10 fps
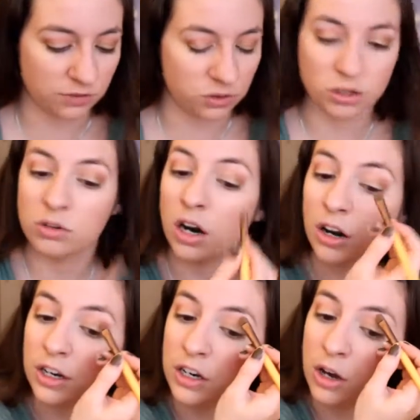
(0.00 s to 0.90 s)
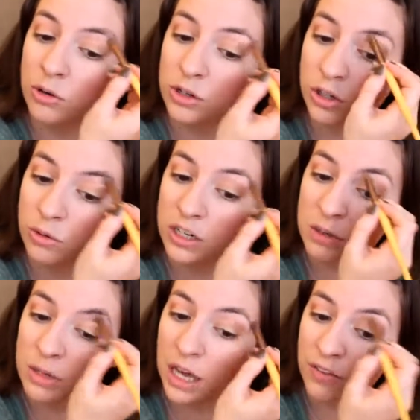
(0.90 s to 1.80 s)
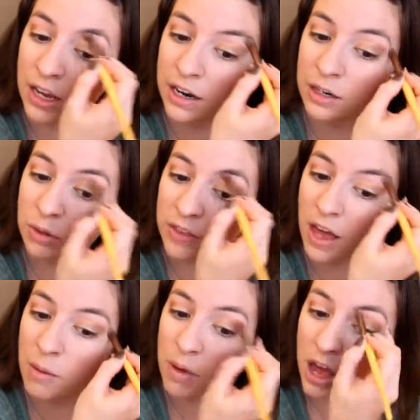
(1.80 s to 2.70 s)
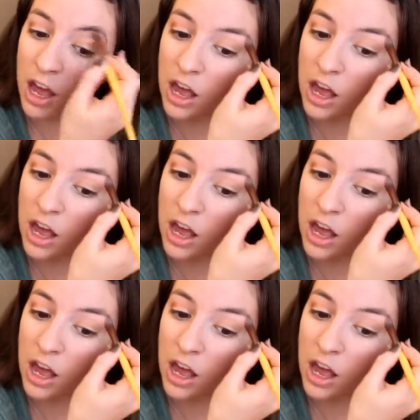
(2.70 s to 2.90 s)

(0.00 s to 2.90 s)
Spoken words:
If you don't already know, you don't need to be heavy-handed with them